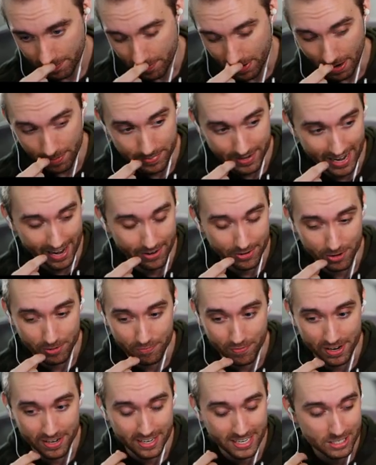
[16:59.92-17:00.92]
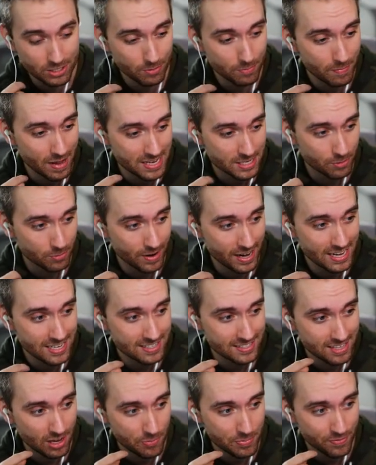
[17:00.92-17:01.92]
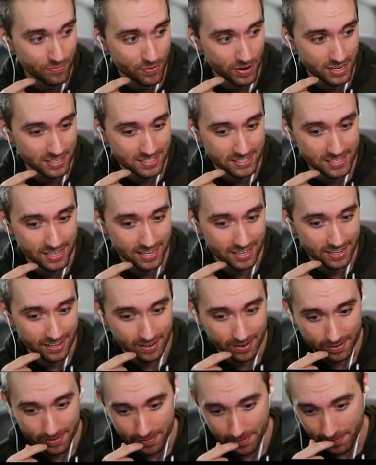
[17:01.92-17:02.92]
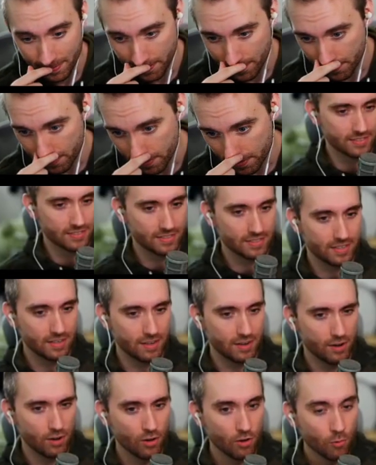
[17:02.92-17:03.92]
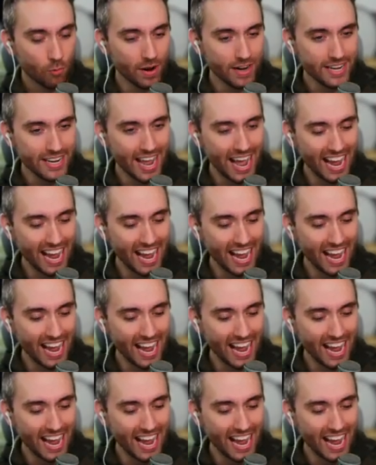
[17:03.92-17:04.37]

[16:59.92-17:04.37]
But I'm down, dude. Vin Diesel as a race, that would be fucking sick. Wait, he